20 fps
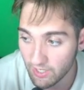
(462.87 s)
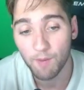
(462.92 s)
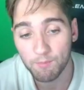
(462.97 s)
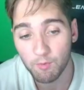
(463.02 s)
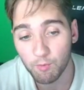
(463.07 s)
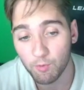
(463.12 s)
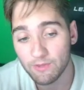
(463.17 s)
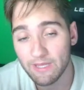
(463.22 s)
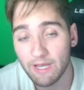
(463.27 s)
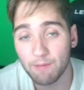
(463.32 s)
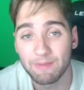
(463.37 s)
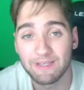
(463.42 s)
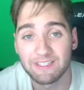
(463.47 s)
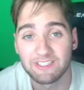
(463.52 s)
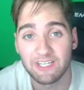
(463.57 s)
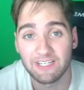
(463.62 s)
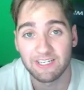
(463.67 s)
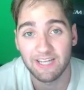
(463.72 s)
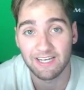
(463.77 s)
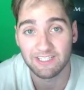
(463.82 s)
But with that being
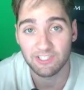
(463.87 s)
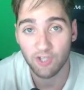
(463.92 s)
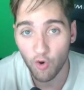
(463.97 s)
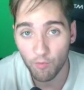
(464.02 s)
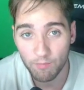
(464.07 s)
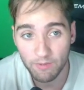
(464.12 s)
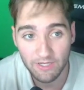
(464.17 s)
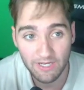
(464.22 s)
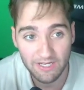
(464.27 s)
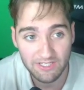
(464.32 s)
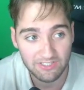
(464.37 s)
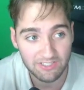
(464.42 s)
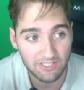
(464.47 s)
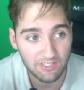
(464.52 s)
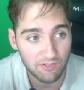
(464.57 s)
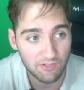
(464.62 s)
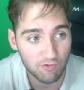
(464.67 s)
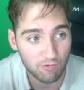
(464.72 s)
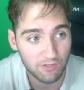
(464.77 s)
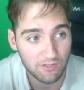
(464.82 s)
said, guys, hope you guys
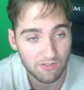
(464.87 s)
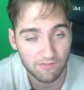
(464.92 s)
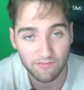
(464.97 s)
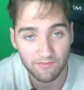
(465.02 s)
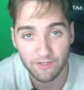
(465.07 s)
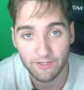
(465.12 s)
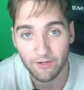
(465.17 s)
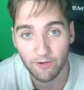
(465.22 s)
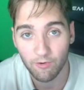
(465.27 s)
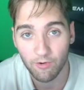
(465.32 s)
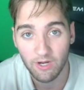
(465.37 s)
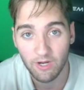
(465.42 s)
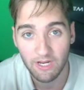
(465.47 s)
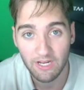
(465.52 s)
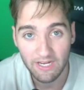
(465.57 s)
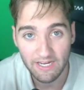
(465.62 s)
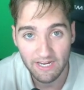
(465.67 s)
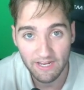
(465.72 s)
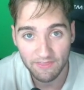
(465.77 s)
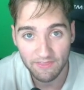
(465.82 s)
did enjoy this video.
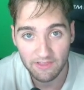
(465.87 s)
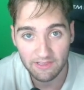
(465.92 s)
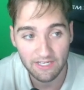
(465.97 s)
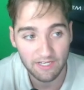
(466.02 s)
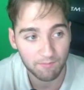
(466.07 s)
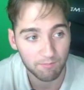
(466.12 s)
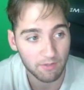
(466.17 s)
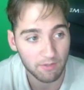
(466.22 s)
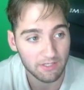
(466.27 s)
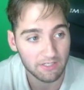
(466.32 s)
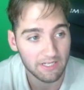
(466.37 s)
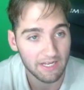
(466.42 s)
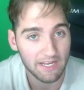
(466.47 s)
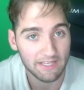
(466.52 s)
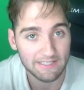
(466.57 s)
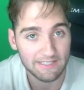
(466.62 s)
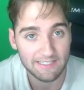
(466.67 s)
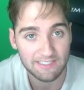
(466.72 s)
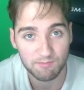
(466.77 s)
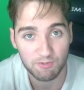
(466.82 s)
Hit the like button,
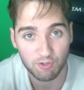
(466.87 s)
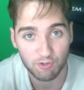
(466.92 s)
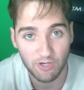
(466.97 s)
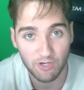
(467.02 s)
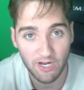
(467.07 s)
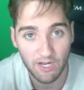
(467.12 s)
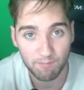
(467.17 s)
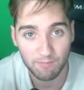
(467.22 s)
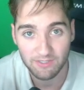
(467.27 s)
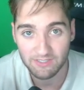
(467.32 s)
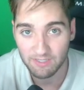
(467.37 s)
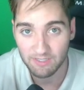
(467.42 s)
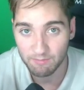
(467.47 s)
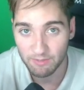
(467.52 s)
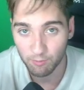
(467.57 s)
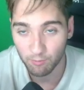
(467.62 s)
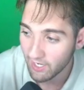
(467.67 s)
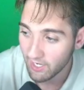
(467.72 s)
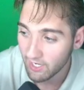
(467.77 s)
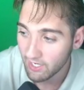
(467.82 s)
hit that subscribe because I'm
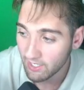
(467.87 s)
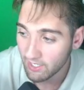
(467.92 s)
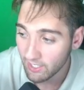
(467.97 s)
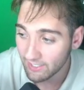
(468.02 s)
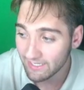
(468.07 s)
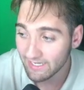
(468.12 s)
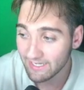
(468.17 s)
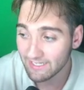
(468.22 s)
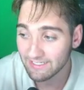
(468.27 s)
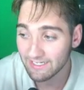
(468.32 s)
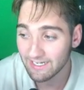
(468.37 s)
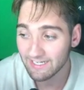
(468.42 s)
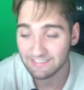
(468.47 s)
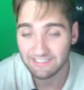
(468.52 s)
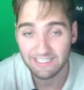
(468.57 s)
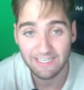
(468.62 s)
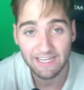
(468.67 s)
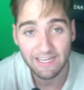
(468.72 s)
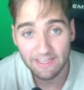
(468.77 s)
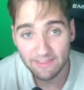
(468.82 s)
here. Again,
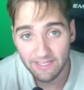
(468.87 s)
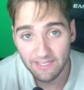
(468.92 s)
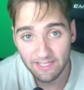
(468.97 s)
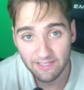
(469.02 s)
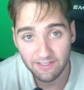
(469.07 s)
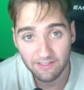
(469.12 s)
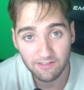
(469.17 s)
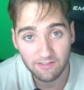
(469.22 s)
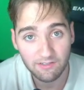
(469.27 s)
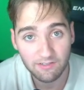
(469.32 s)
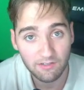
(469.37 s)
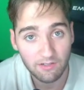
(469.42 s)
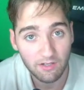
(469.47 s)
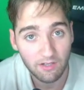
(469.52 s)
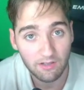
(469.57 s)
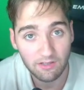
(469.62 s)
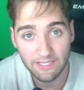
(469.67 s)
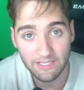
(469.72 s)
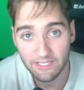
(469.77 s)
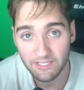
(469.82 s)
guys, hit that
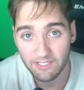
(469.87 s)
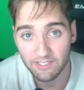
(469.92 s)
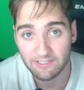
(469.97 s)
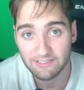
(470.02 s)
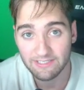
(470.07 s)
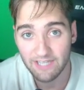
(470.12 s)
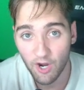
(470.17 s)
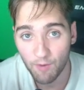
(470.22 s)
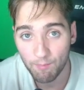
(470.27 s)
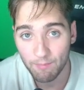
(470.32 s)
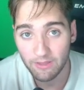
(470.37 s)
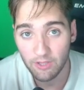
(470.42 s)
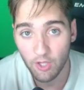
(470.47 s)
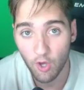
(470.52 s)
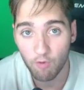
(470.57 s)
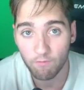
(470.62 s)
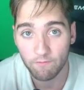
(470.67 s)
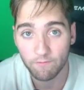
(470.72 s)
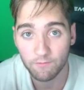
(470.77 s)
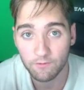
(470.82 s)
link down
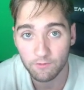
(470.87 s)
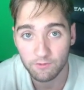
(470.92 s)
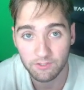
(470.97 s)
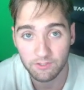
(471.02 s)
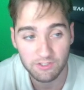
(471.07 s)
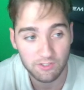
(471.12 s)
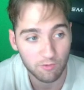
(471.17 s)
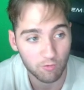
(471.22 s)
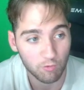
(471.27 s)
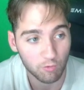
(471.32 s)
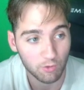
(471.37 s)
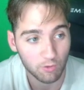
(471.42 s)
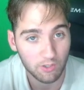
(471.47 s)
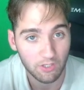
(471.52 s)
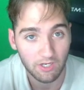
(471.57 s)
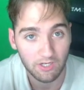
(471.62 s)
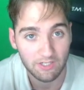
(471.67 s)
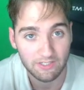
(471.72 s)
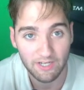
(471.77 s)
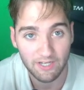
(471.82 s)
below for the Discord
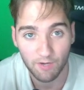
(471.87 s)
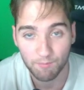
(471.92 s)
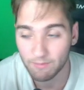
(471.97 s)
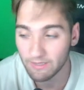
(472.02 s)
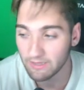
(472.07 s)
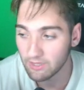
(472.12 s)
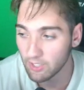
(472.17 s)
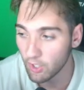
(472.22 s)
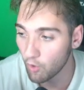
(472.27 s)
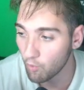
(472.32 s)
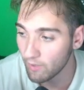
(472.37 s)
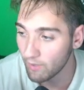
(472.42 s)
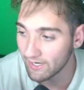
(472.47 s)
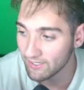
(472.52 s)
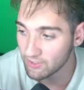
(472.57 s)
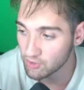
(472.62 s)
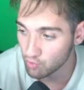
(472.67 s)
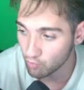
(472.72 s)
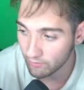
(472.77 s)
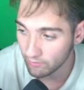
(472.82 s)
down below
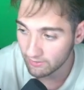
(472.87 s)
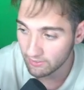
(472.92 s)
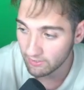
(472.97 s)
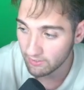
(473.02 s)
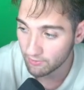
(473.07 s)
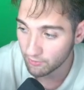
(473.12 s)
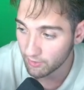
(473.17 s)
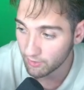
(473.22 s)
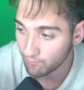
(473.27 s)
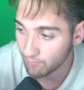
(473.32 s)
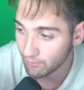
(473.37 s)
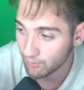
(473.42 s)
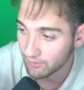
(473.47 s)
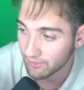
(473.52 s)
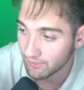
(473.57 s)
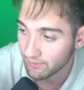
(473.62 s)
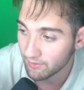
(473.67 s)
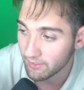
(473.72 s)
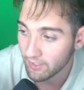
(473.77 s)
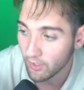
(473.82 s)
and join the
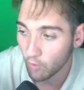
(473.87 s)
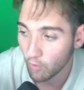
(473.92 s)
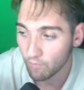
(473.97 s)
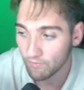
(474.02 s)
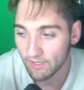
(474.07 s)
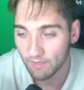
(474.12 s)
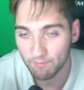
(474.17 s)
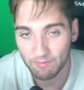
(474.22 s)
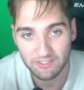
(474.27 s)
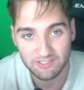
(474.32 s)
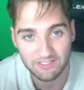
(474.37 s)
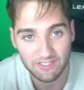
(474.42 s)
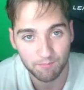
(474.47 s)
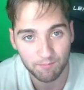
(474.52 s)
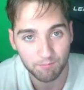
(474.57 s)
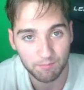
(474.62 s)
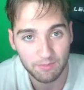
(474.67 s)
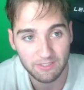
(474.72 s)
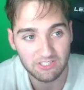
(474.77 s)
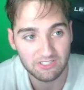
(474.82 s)
community. With that being said,
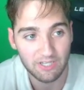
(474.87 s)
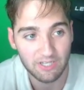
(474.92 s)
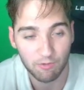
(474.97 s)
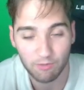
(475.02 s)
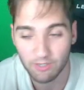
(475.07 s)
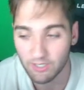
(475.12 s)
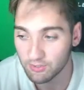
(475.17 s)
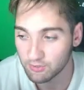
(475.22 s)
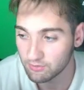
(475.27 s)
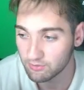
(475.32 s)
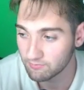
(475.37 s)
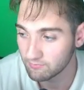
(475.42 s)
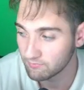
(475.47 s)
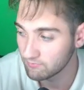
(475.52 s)
peace out, guys.